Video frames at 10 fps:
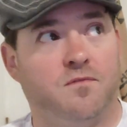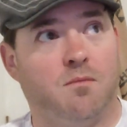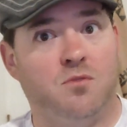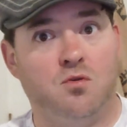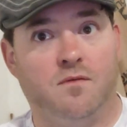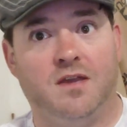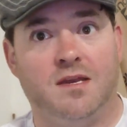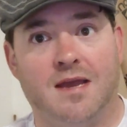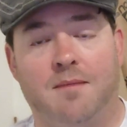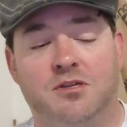from
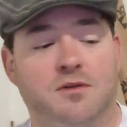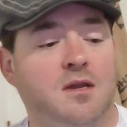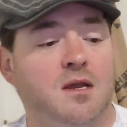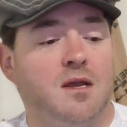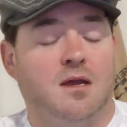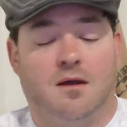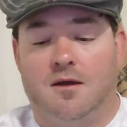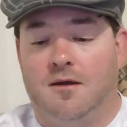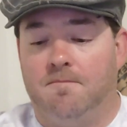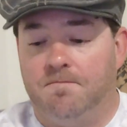UV damage.
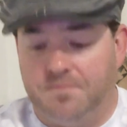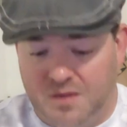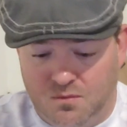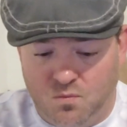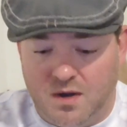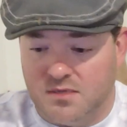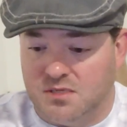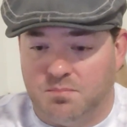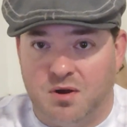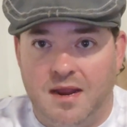
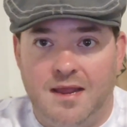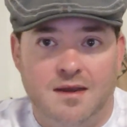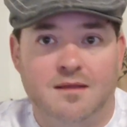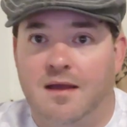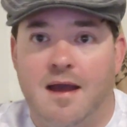Whereas the braid,